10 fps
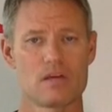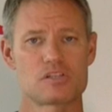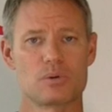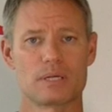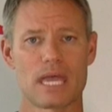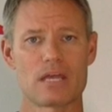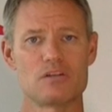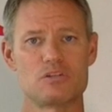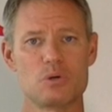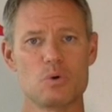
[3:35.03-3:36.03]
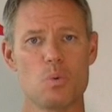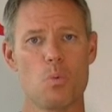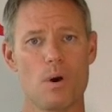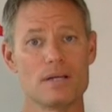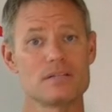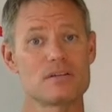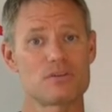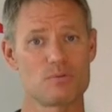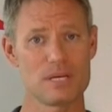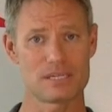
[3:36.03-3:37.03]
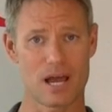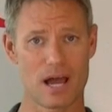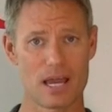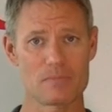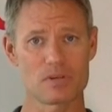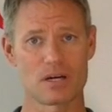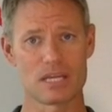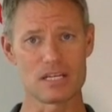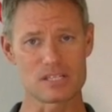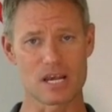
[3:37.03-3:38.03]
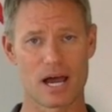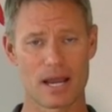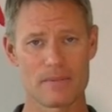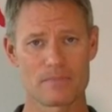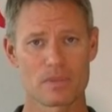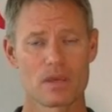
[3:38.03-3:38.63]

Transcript: So again, do 1 to 3 times on each side.